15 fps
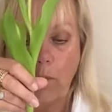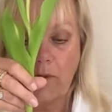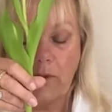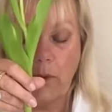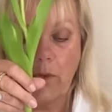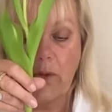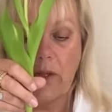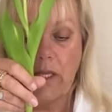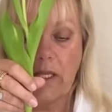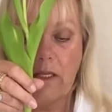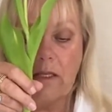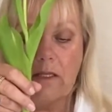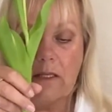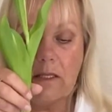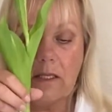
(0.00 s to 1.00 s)
So
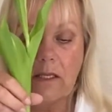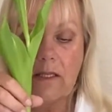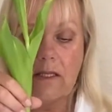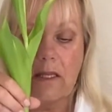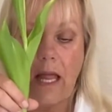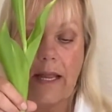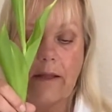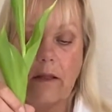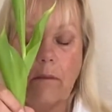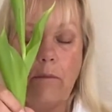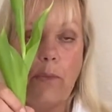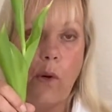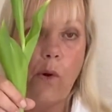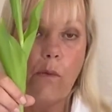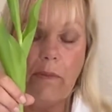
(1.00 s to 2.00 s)
this is like the
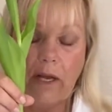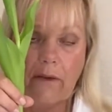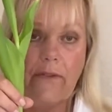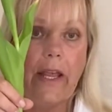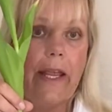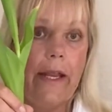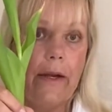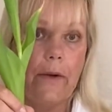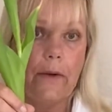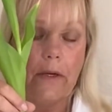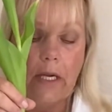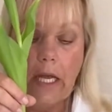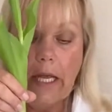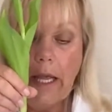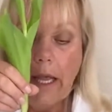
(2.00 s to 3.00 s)
bulb of hair.
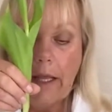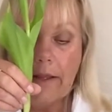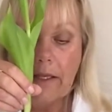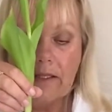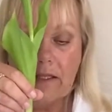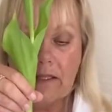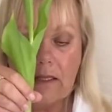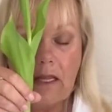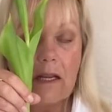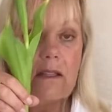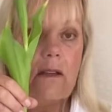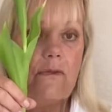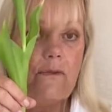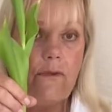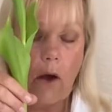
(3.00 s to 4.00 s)
This is like the
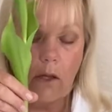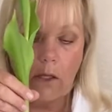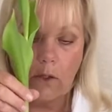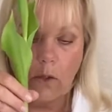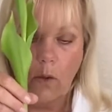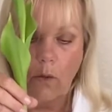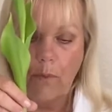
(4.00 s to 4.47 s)
follicle.